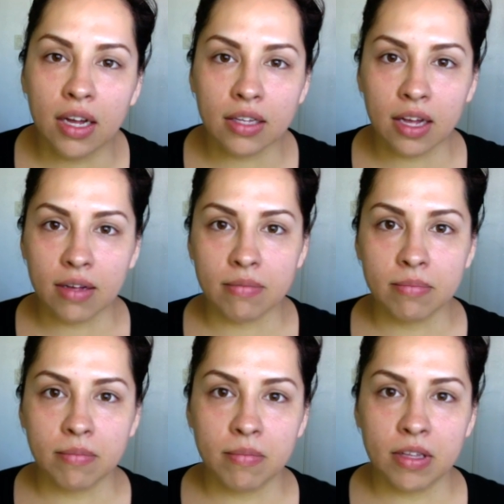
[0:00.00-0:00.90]

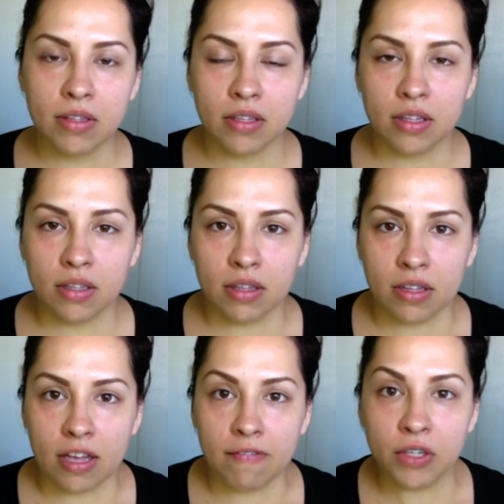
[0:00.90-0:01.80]
Um,
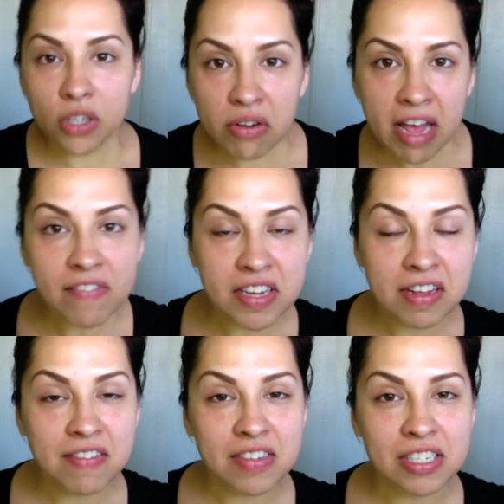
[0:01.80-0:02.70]
if you don't have any
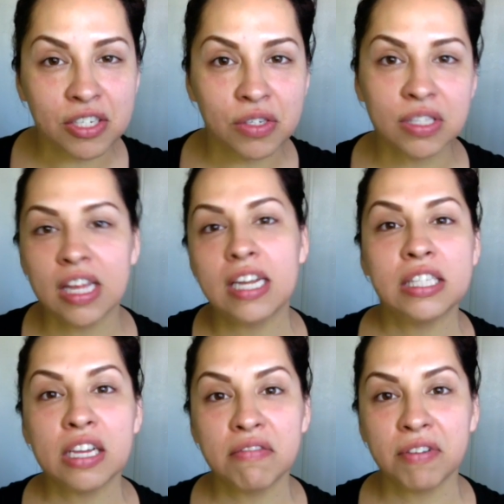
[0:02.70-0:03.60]
of those issues, then it's
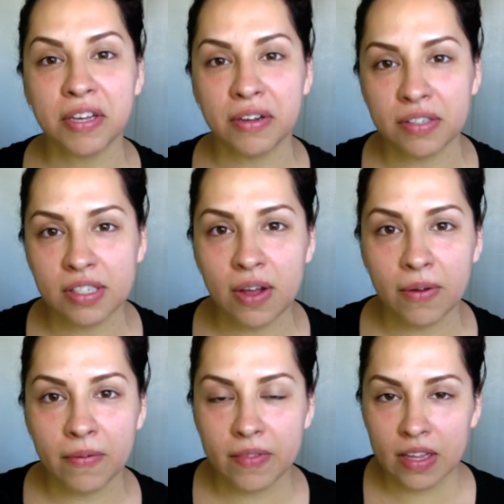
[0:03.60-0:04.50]
good for you.
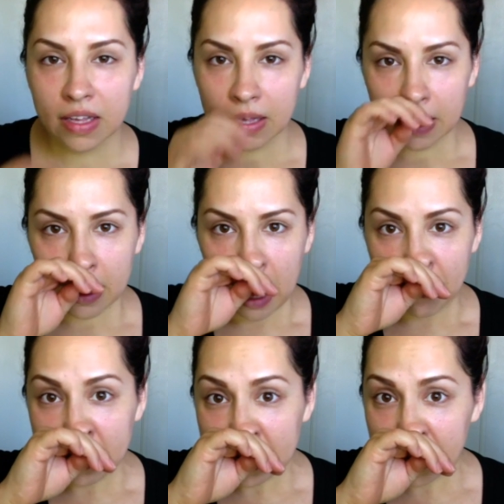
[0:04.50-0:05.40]
So
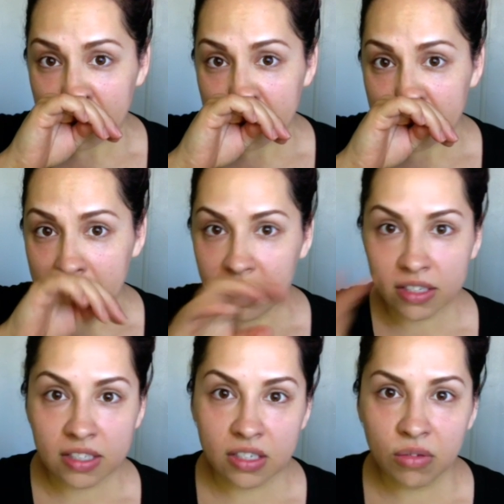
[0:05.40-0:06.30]

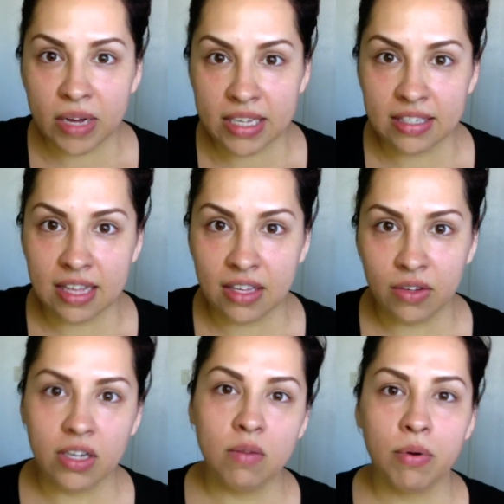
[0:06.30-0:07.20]
there's two ways that you
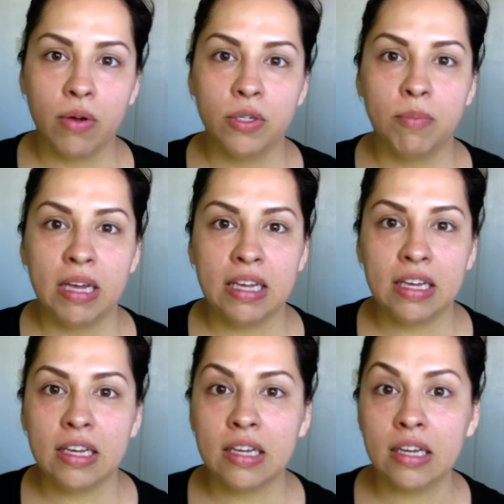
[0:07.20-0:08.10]
can approach
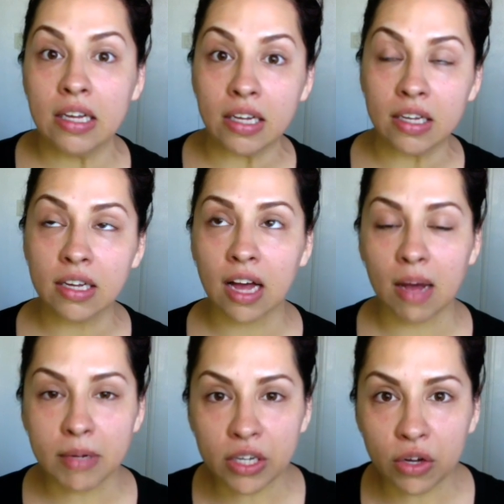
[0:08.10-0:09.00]
baking. I'm
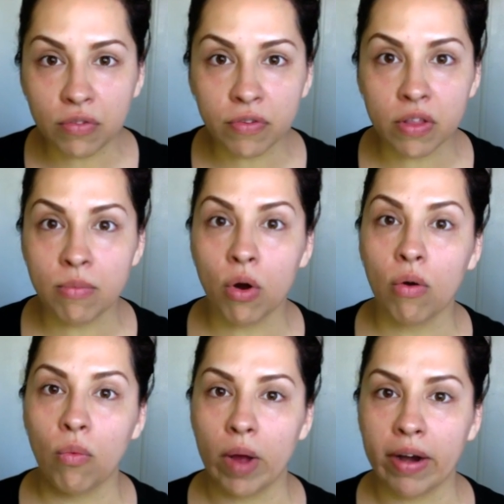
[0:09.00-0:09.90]
going to go for the more
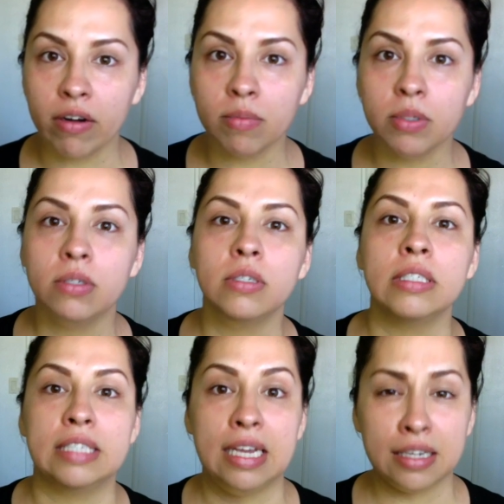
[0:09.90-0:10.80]
wearable,
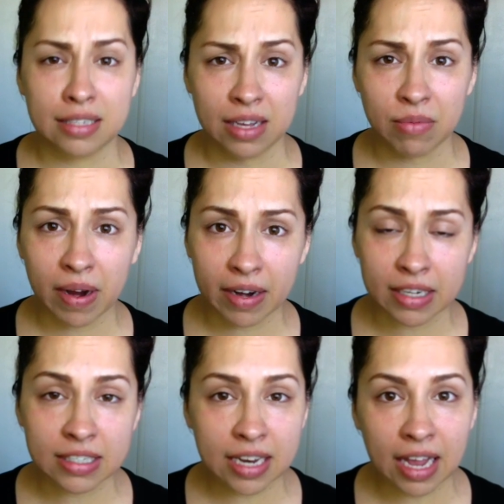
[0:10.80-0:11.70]
day-to-day wearing
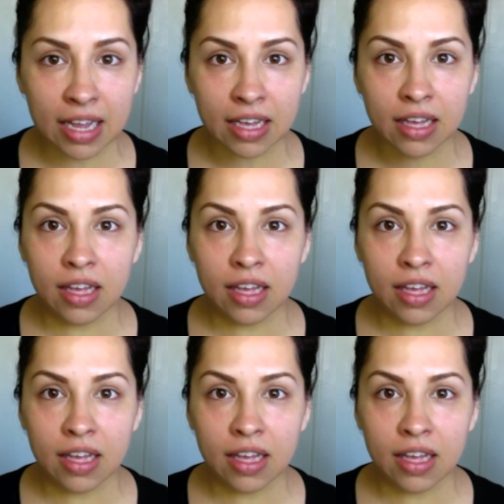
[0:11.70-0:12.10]
today.